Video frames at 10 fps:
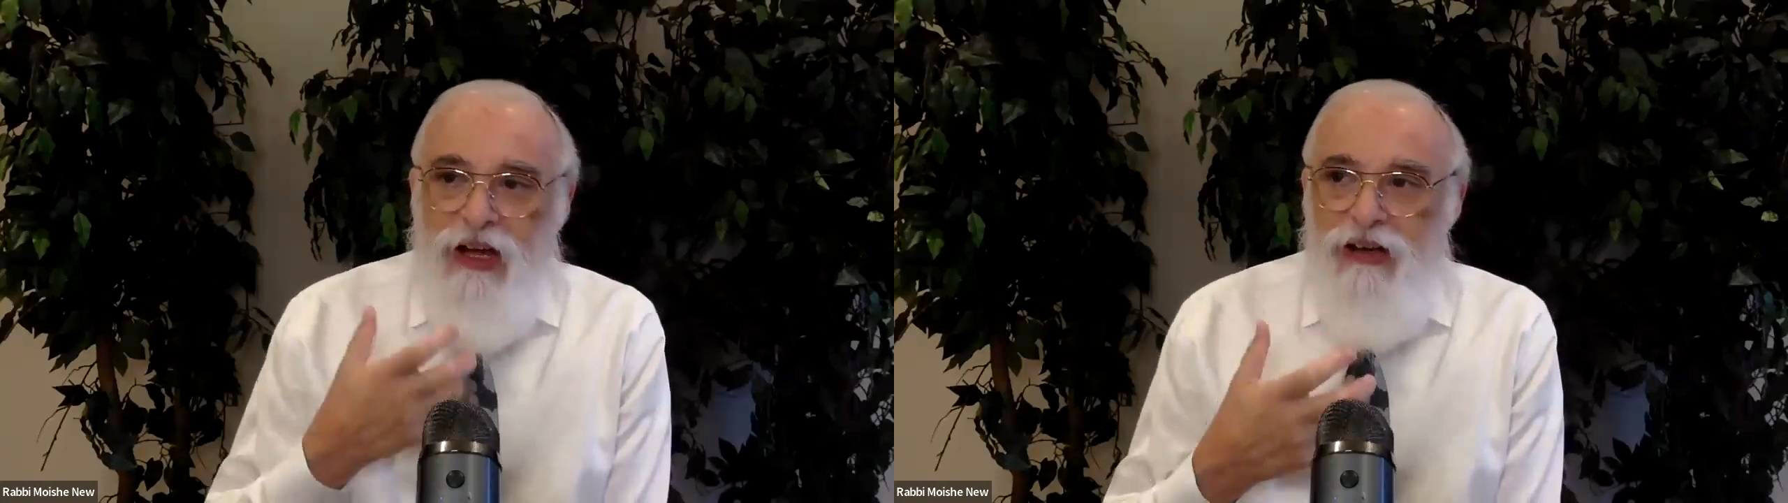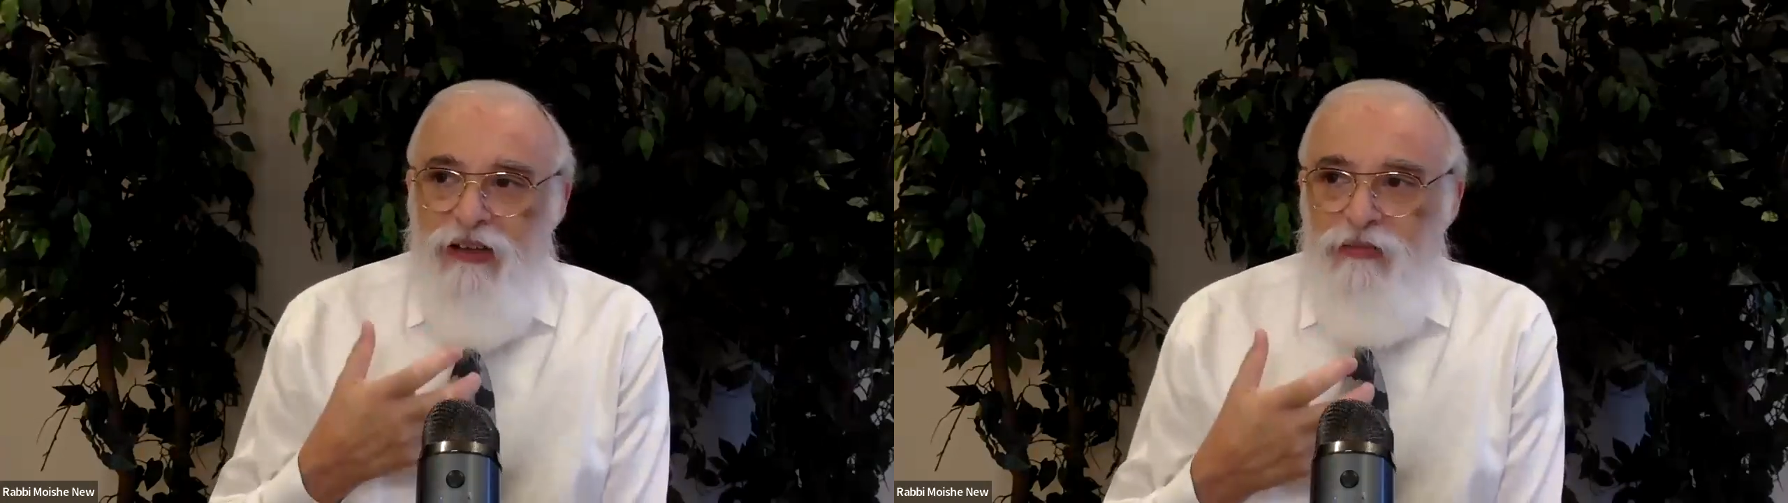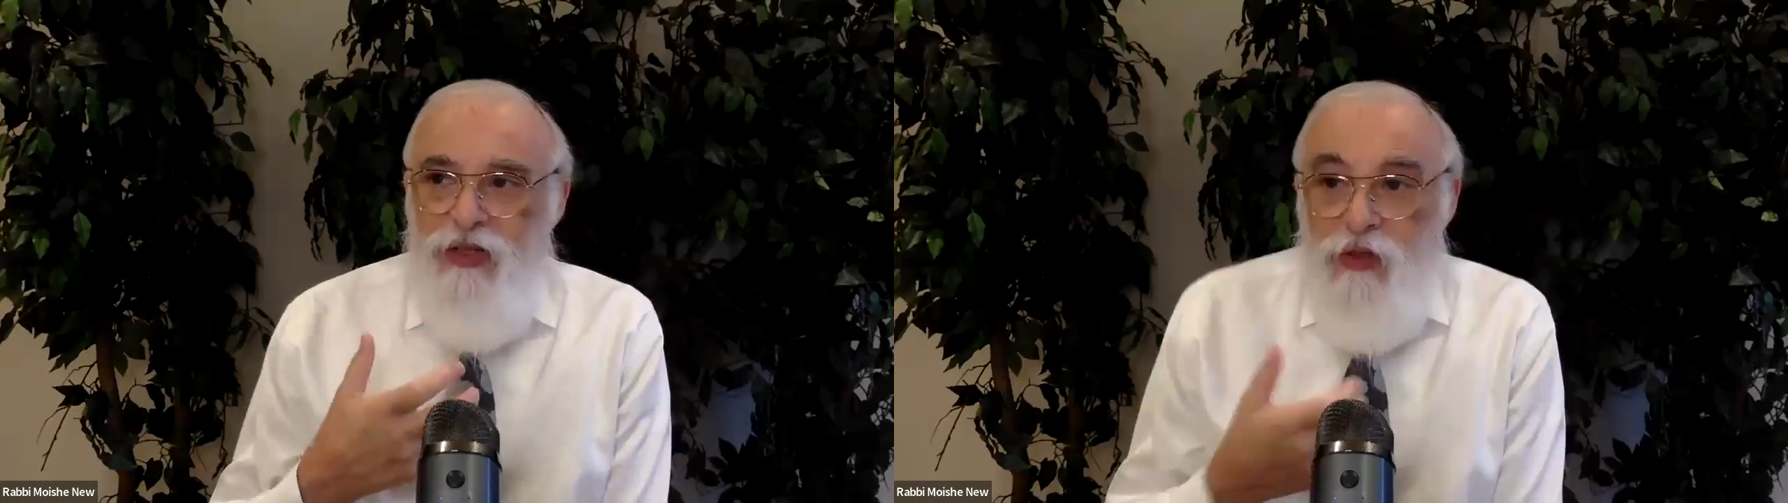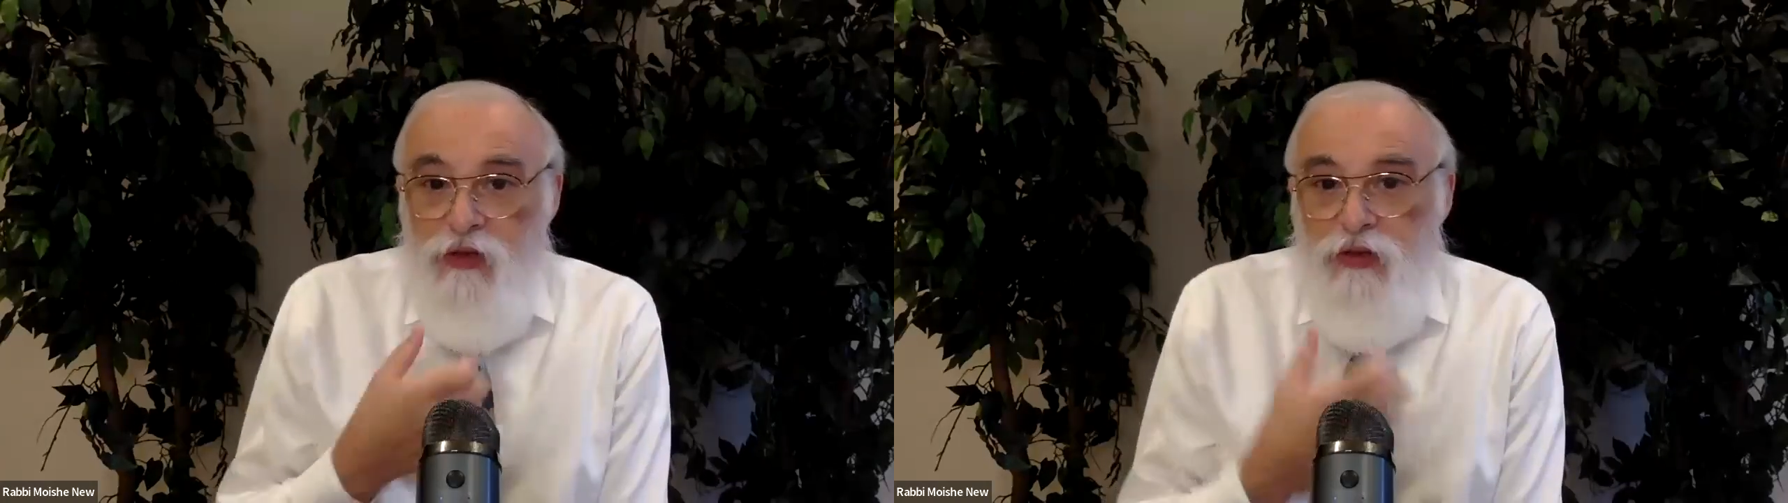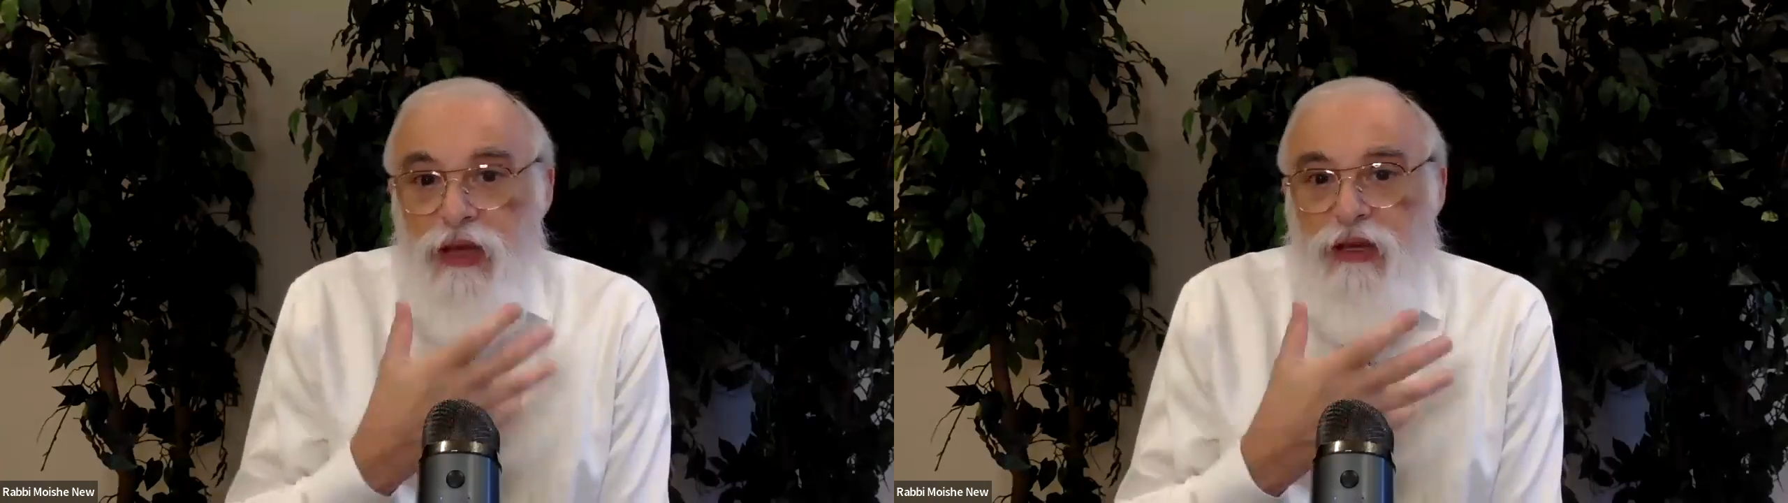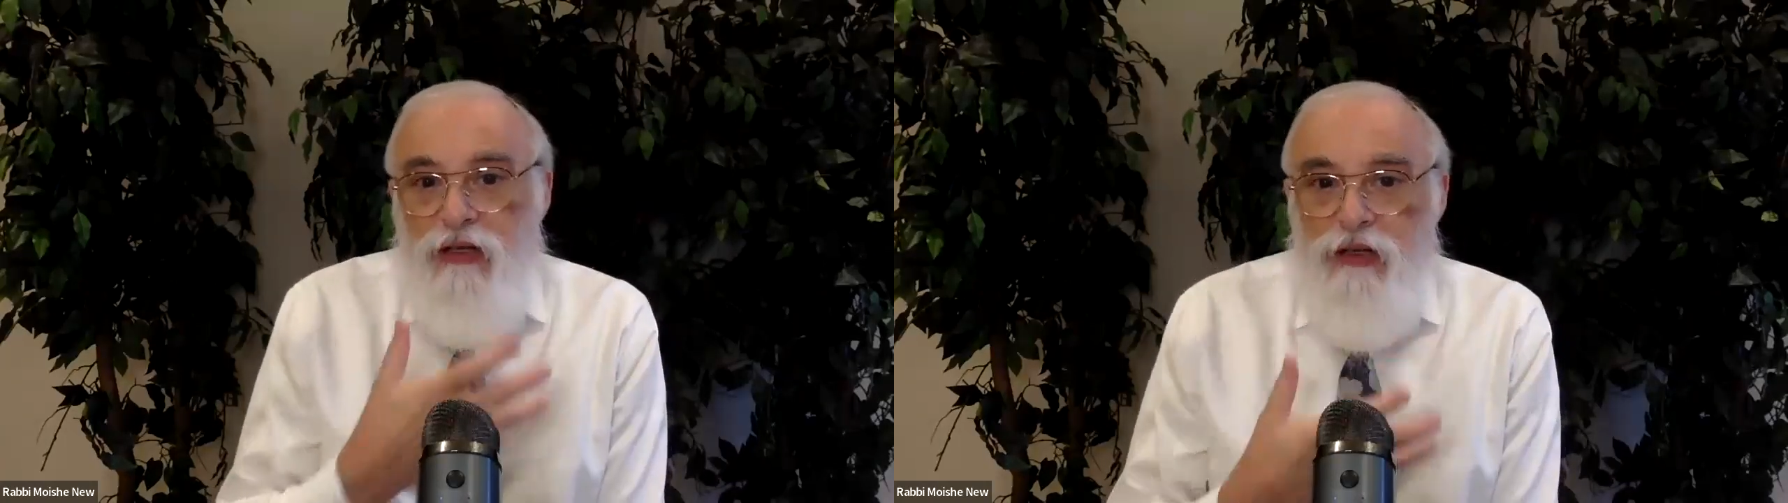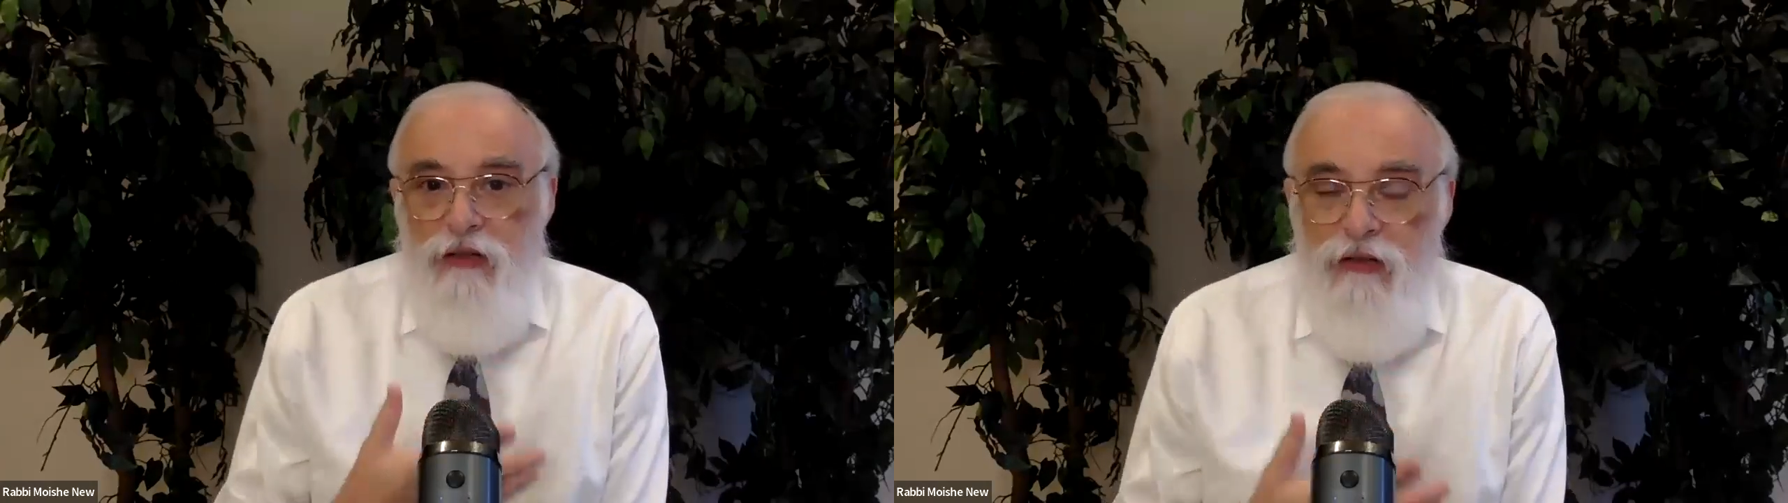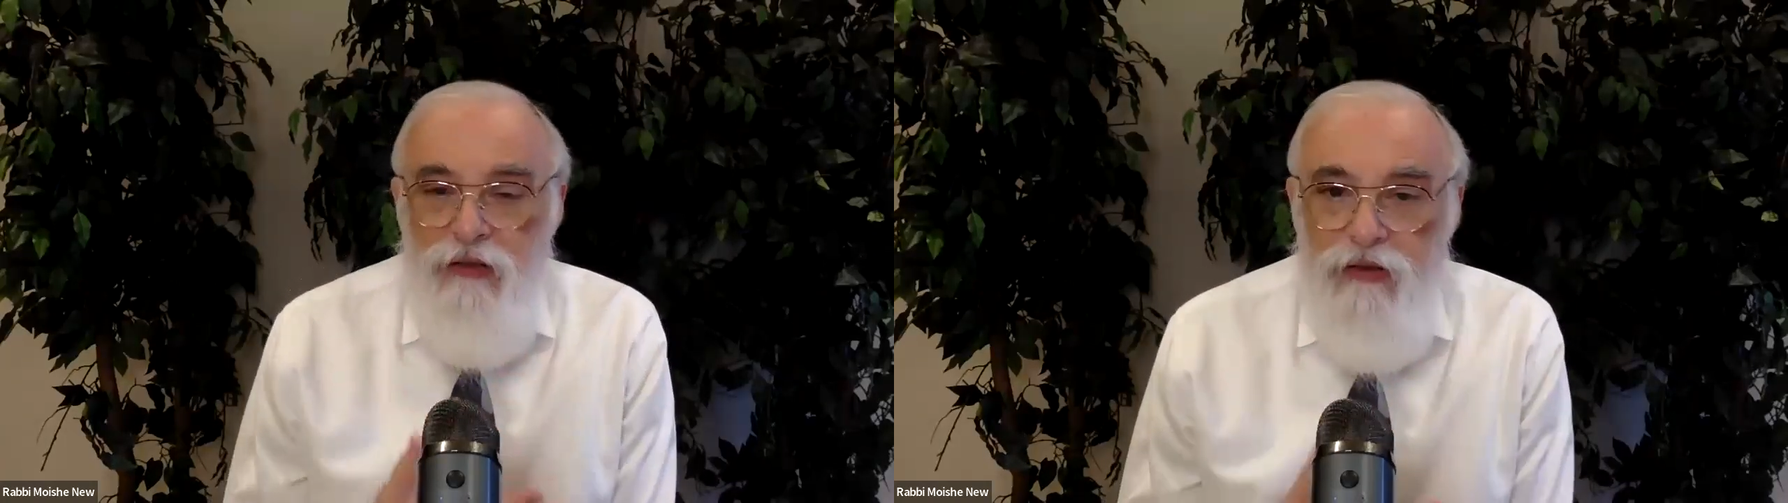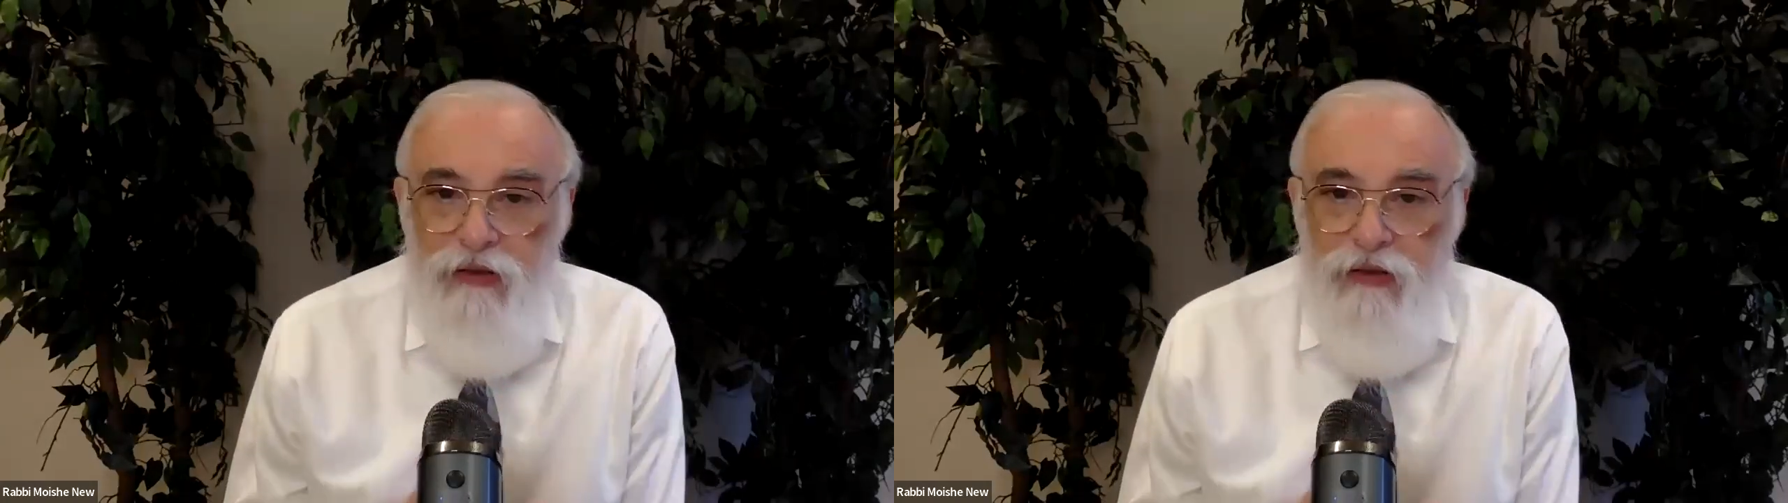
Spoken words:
arguments, which would weaken it